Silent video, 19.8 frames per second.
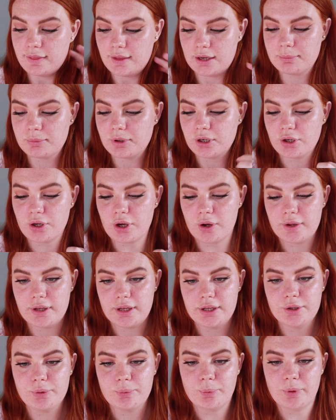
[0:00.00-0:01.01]
then I'm going to go
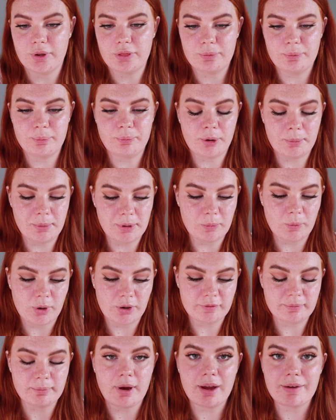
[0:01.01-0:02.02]
in with probably one
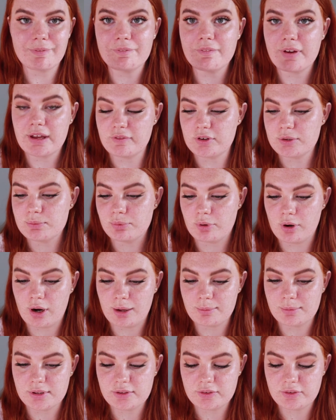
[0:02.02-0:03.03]
of my favorite
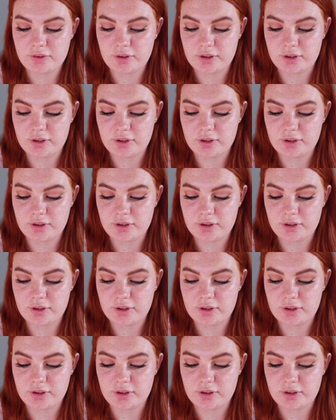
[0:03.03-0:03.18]
primers.